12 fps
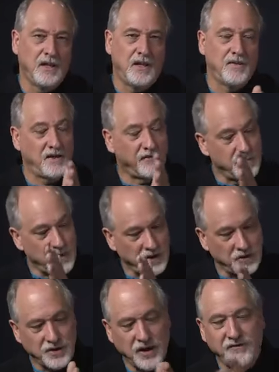And then if I'm in
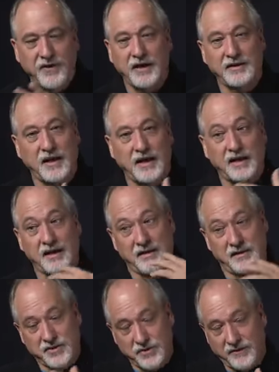UTF-8, then I
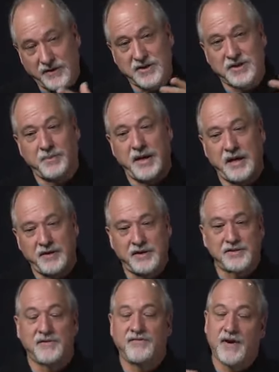can sort of expand
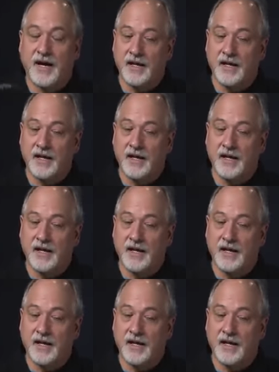this and